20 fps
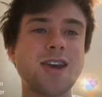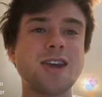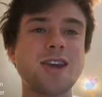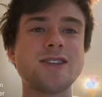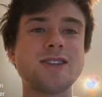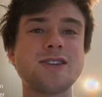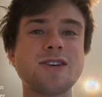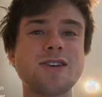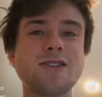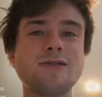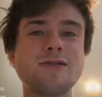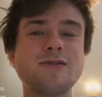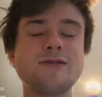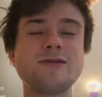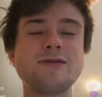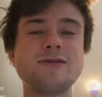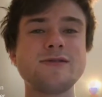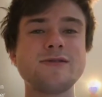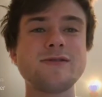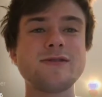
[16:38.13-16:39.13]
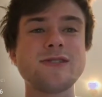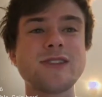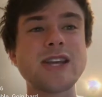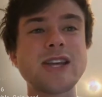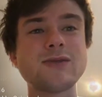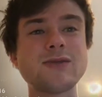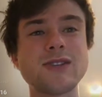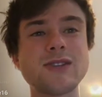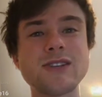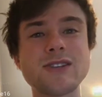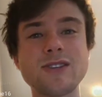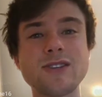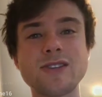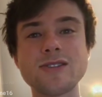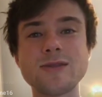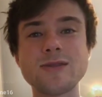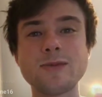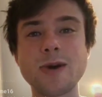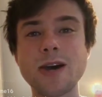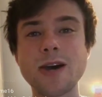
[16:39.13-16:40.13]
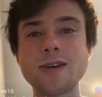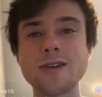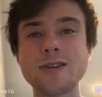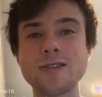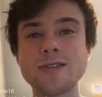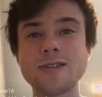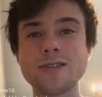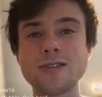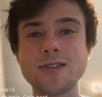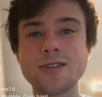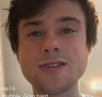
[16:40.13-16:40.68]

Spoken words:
And so that's what this song's about.